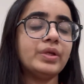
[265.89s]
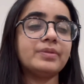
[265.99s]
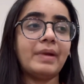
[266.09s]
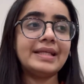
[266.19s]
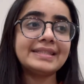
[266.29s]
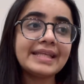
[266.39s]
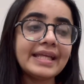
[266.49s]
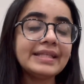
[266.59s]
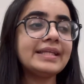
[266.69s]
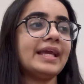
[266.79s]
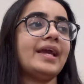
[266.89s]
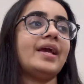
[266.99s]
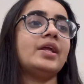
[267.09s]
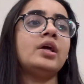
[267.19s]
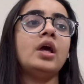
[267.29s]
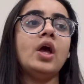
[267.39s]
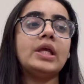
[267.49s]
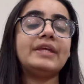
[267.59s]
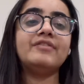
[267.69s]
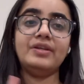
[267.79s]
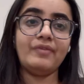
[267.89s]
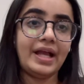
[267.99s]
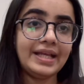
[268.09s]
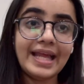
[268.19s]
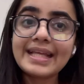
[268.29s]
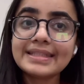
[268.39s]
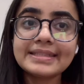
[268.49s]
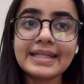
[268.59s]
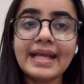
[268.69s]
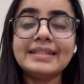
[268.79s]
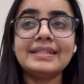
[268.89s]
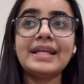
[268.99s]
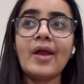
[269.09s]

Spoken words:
with my skincare, even while exercising.